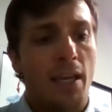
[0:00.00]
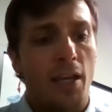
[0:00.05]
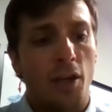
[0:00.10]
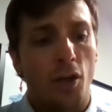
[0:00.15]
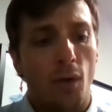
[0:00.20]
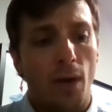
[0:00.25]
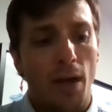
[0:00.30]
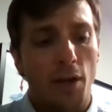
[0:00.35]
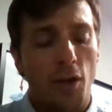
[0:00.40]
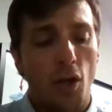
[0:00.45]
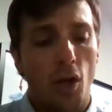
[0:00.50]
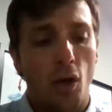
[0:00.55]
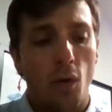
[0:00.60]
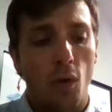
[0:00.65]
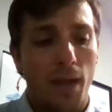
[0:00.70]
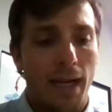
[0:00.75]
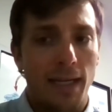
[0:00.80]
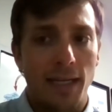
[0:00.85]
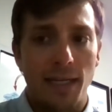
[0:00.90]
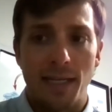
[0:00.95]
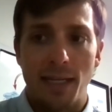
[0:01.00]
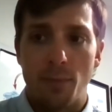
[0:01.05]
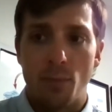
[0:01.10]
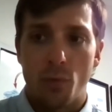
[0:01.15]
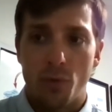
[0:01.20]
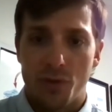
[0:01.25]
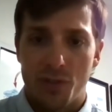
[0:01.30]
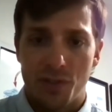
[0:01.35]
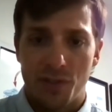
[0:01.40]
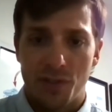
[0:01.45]
you know, I know that I need to get
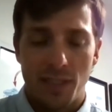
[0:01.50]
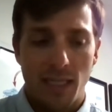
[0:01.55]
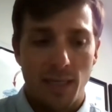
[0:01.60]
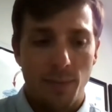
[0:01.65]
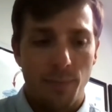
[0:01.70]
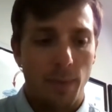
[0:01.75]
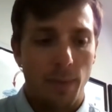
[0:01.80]
more sleep.